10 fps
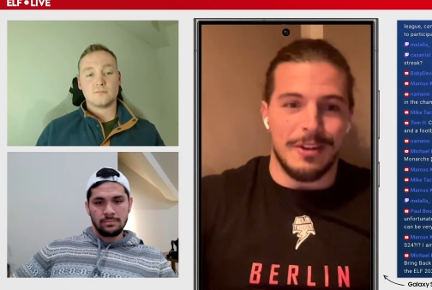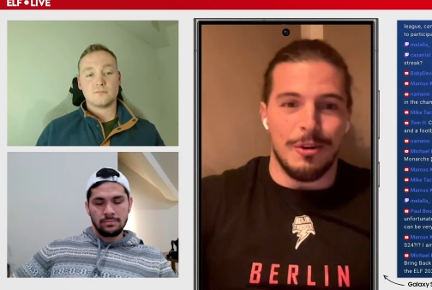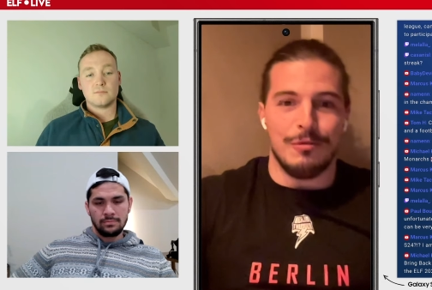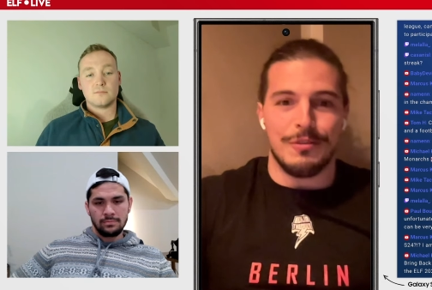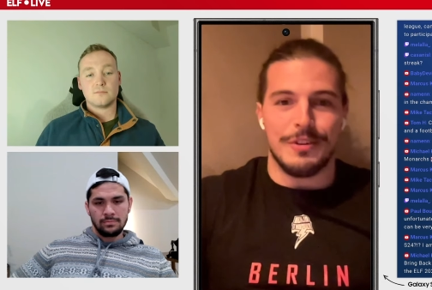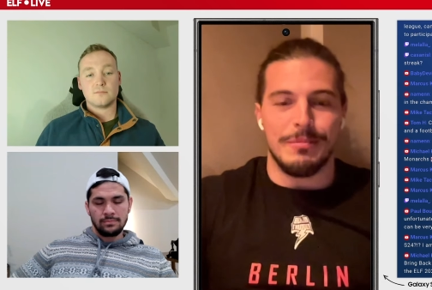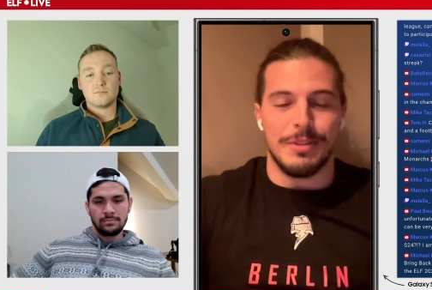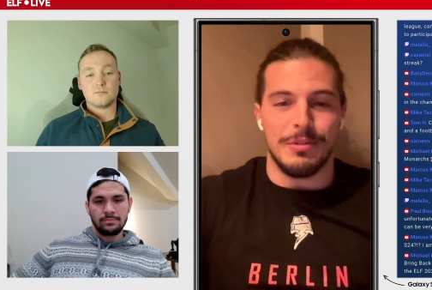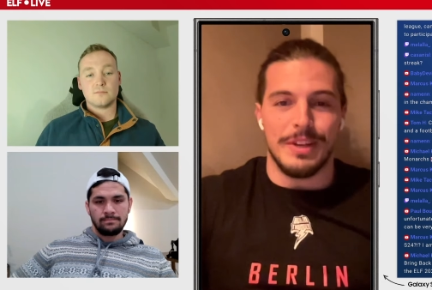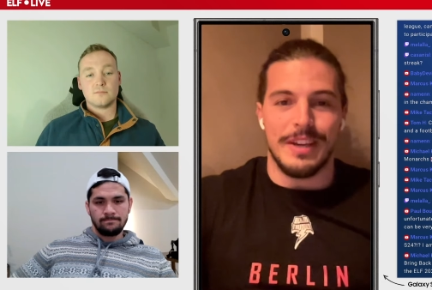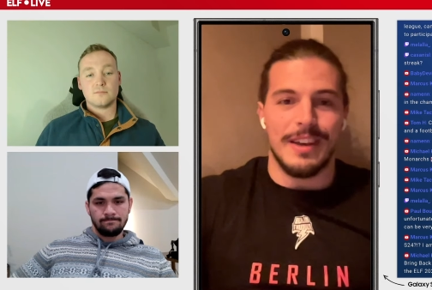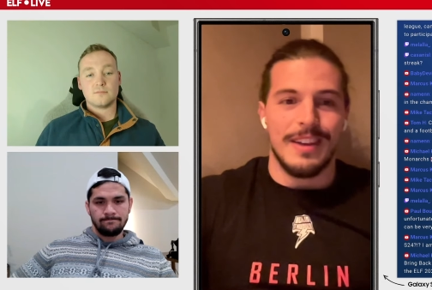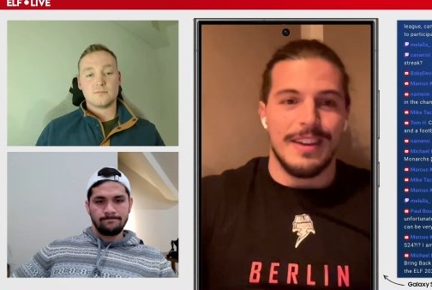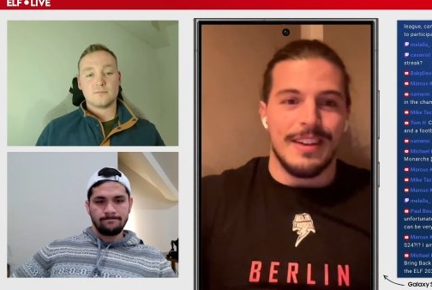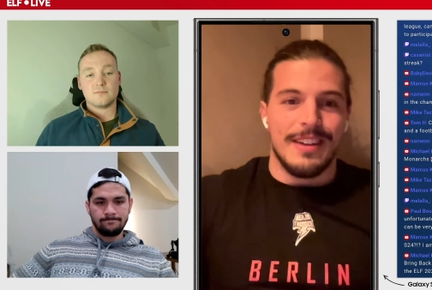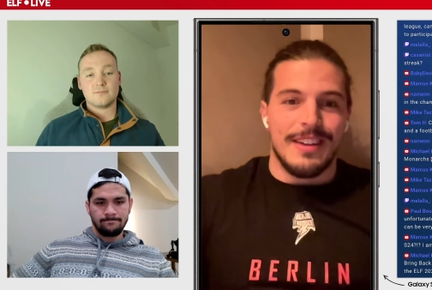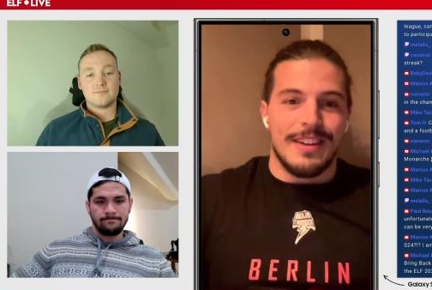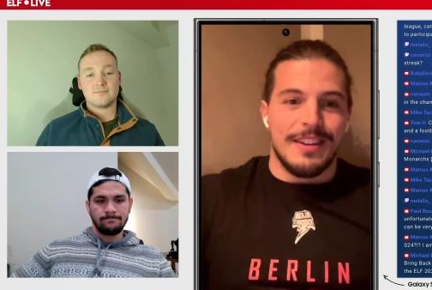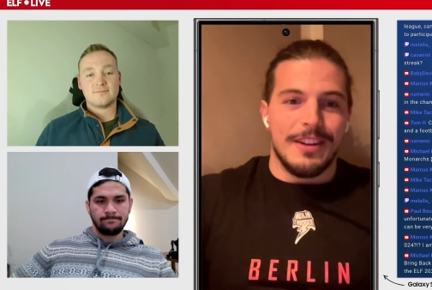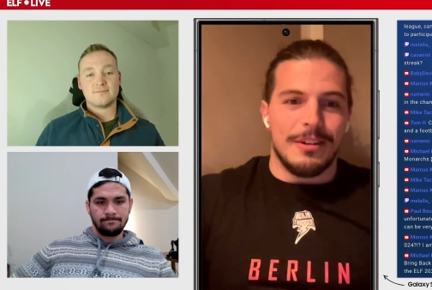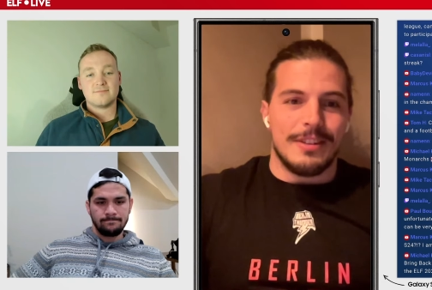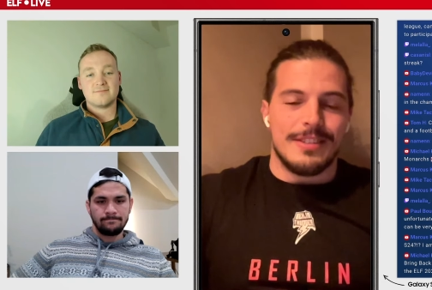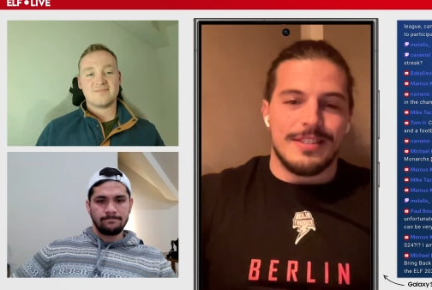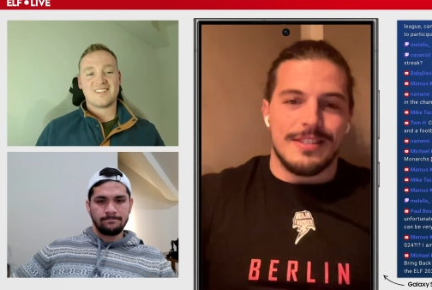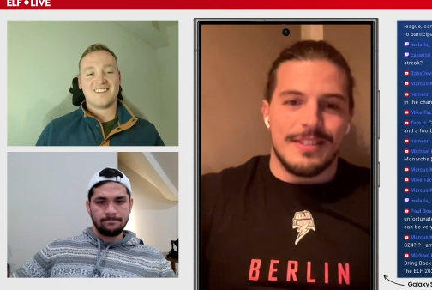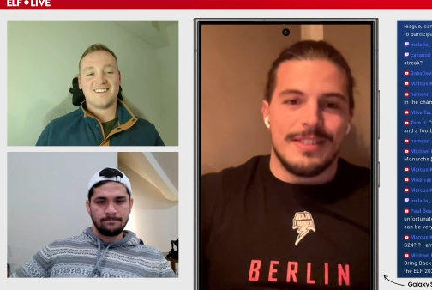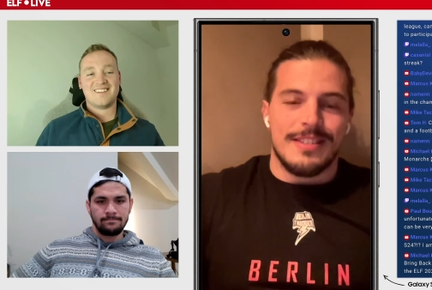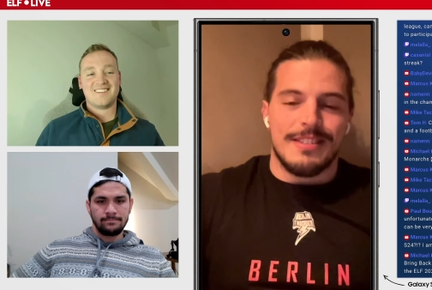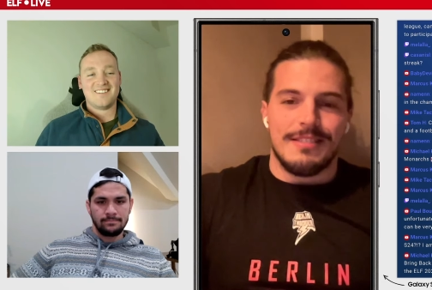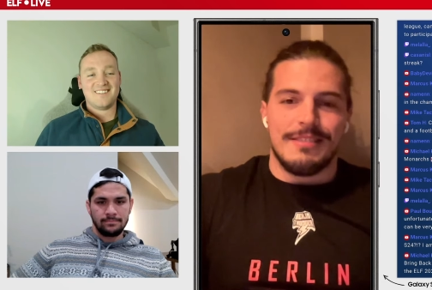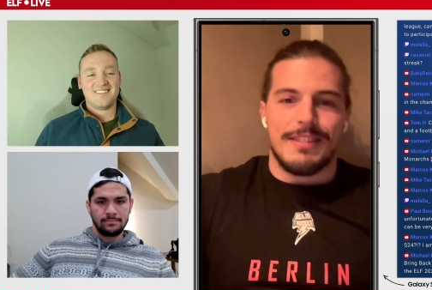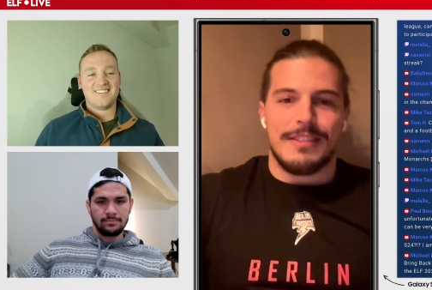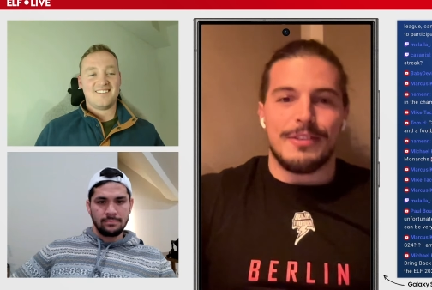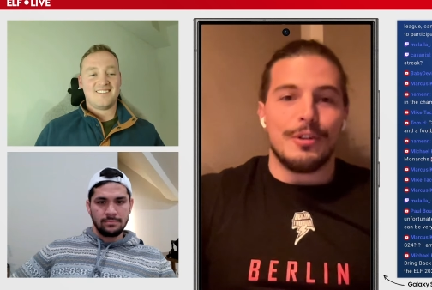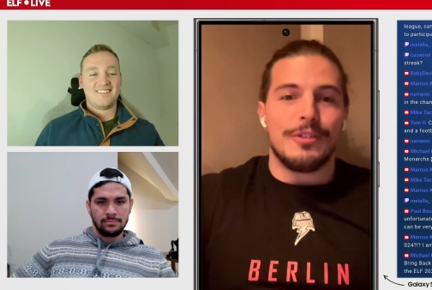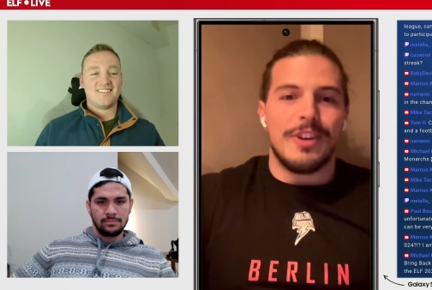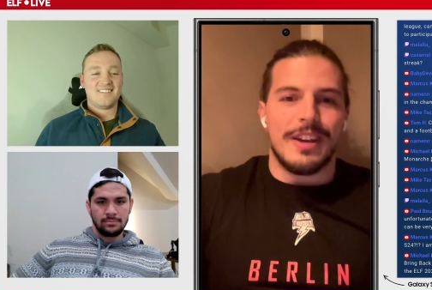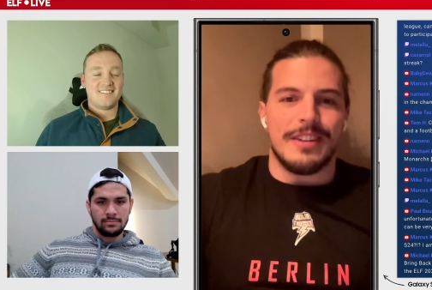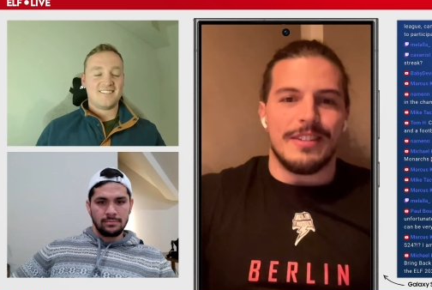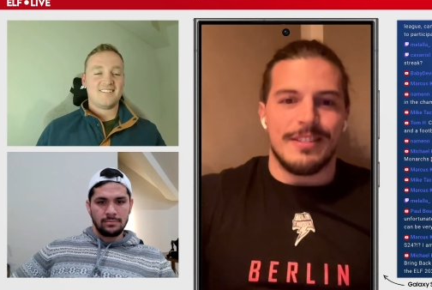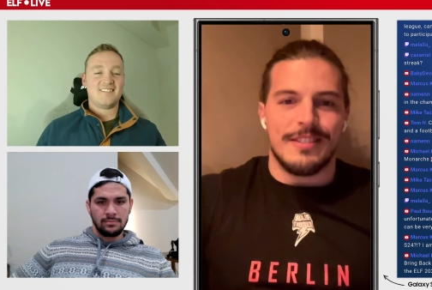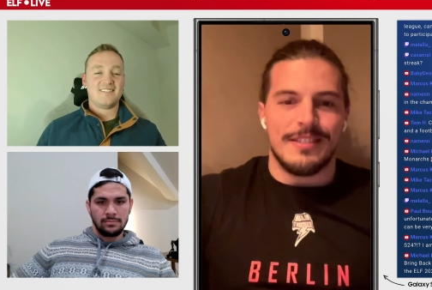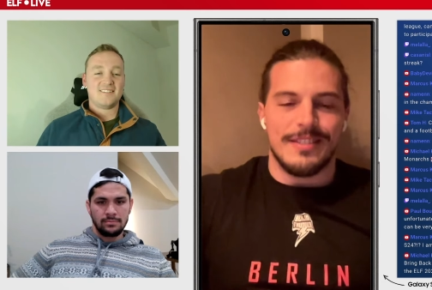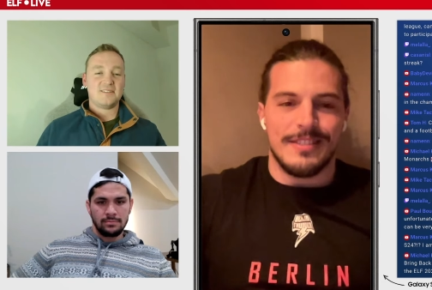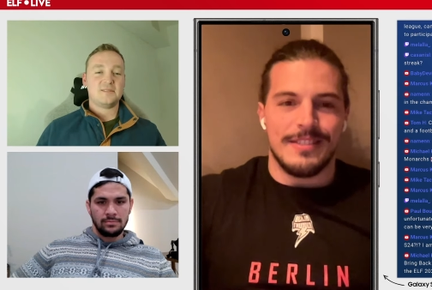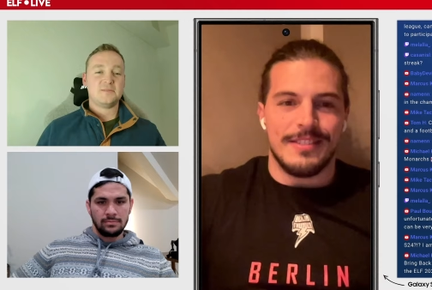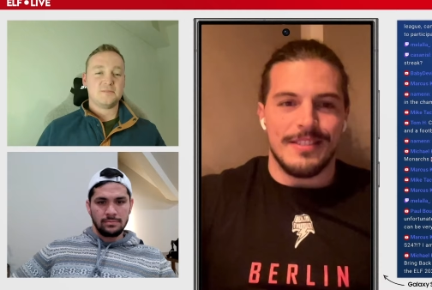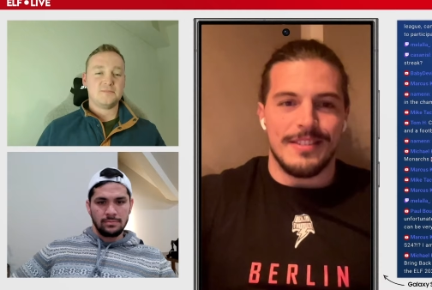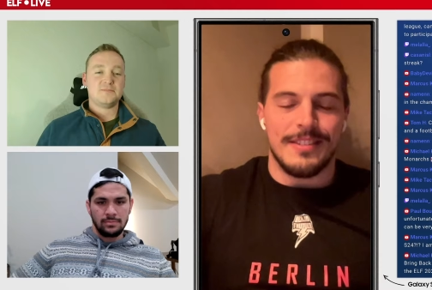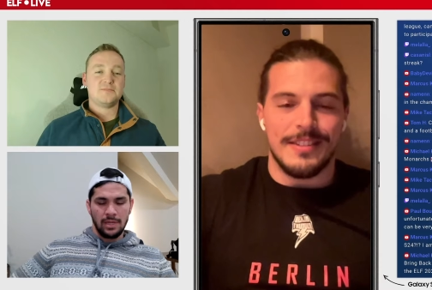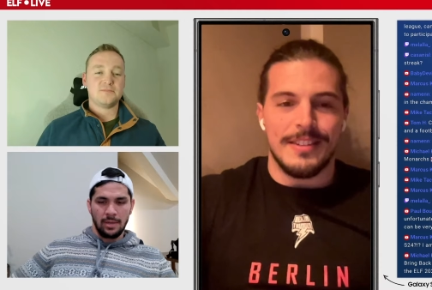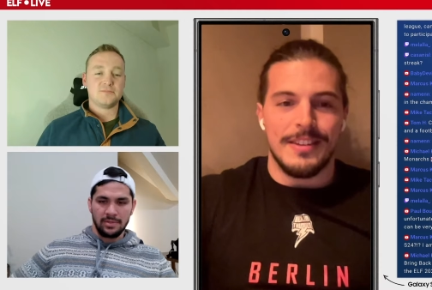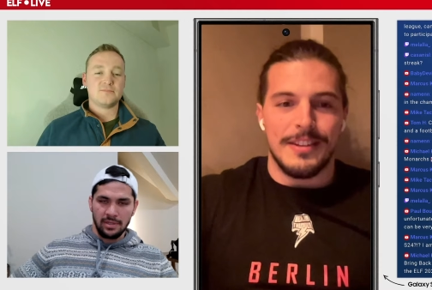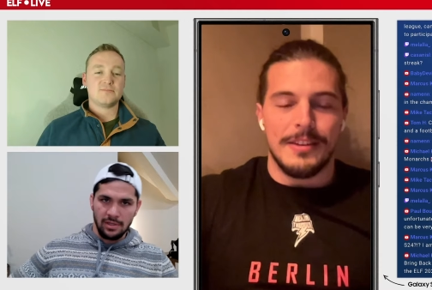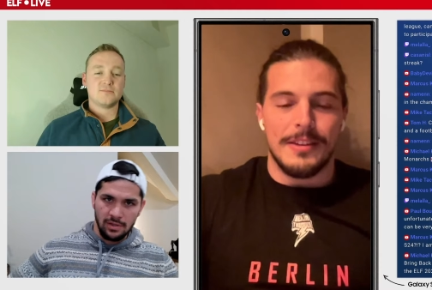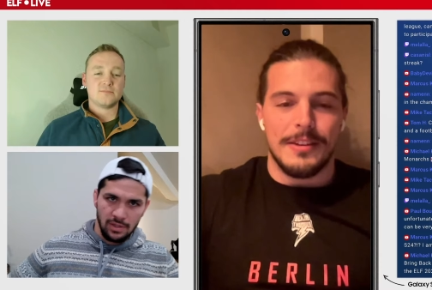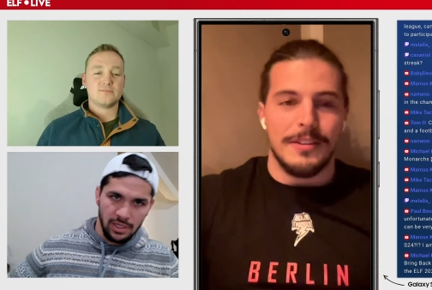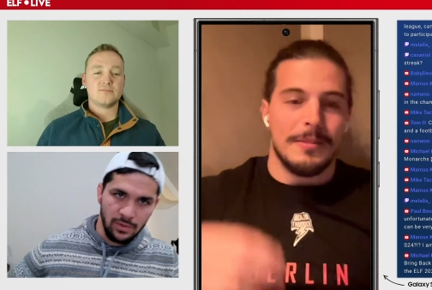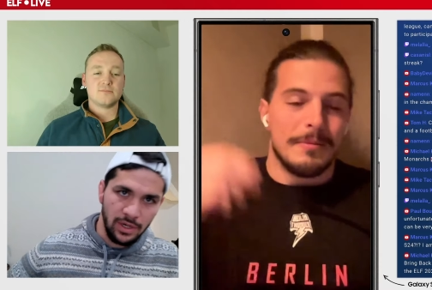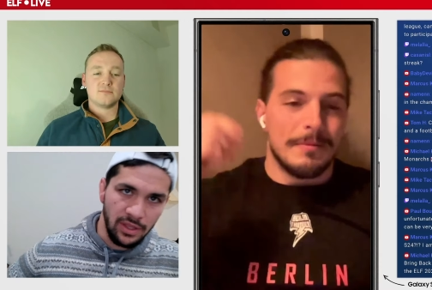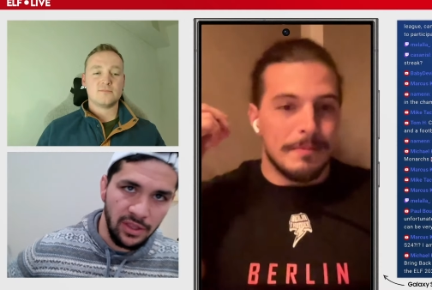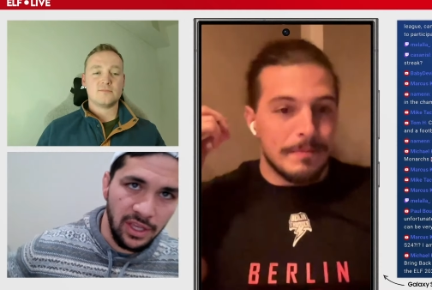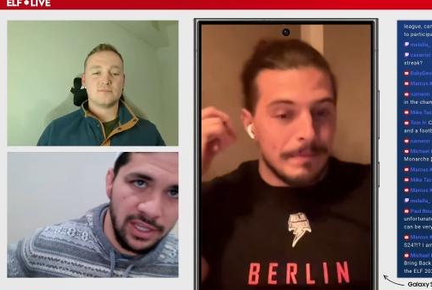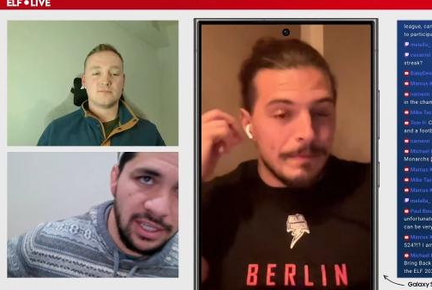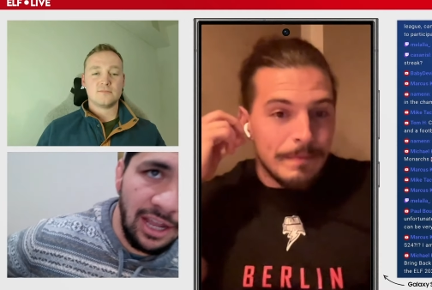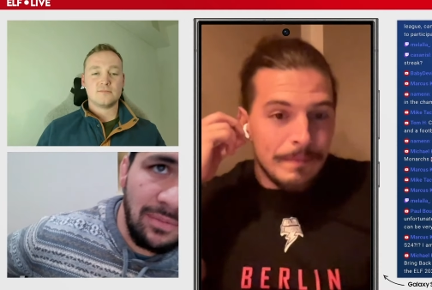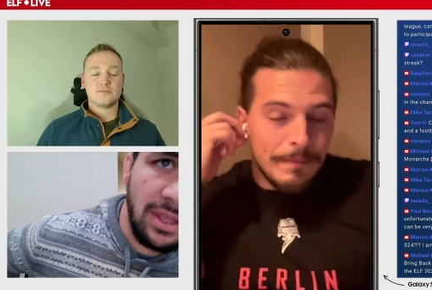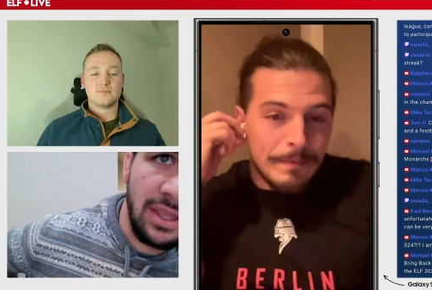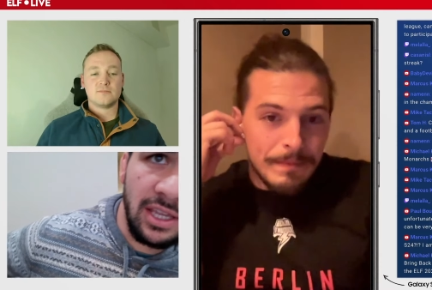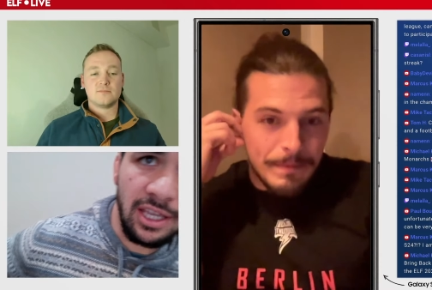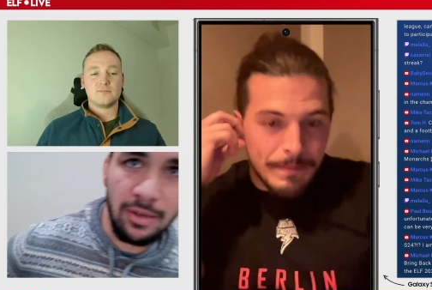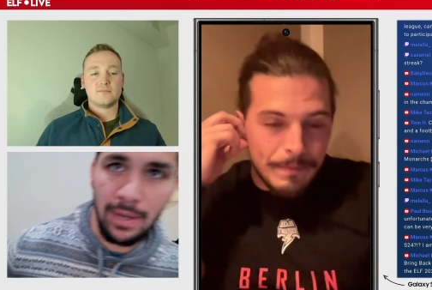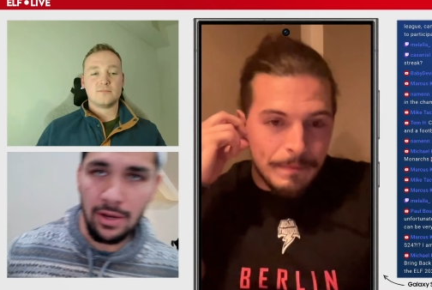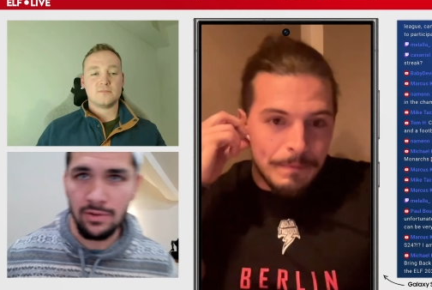Speaker 1: take over in Munich. You know, it's that's a
Speaker 2: good sign. Absolutely. One of the things that I've been thinking about